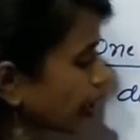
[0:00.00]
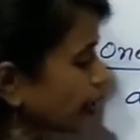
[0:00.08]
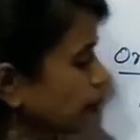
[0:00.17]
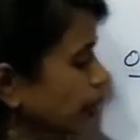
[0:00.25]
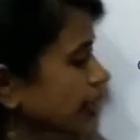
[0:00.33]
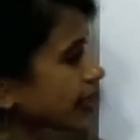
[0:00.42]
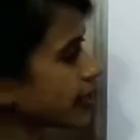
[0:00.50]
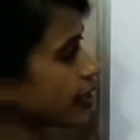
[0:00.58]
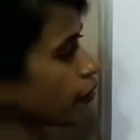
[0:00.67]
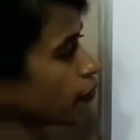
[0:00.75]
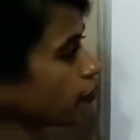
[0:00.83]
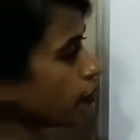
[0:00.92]
it means?
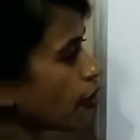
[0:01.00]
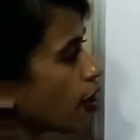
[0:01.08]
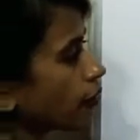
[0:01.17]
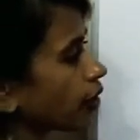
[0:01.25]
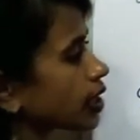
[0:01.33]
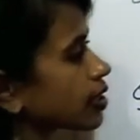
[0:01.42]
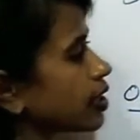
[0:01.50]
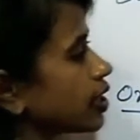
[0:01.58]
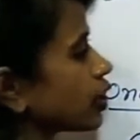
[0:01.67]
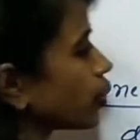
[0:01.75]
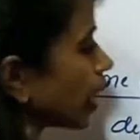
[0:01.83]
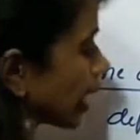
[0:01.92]
F of x
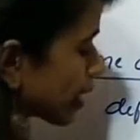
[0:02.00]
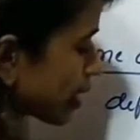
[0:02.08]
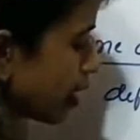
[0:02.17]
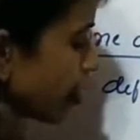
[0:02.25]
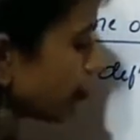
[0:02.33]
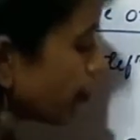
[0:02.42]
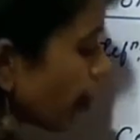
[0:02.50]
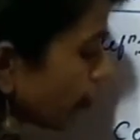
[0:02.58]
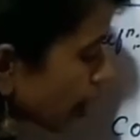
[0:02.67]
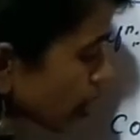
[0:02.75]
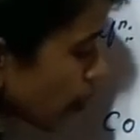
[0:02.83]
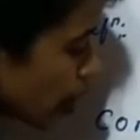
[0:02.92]
is 2x. F of
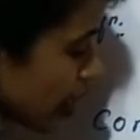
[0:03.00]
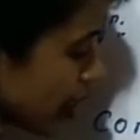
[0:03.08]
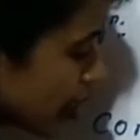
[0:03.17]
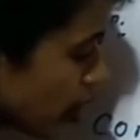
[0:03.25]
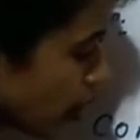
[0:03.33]
x1 is